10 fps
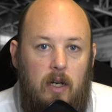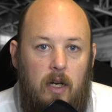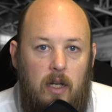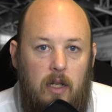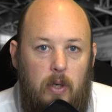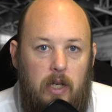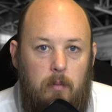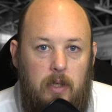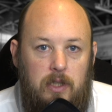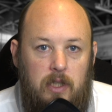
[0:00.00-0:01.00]
I highly
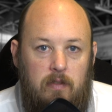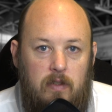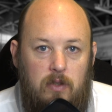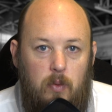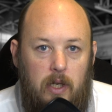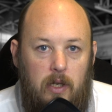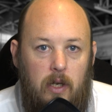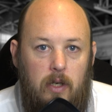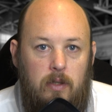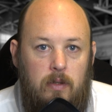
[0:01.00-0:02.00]
recommend you give this one a
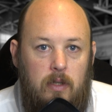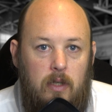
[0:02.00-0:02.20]
go.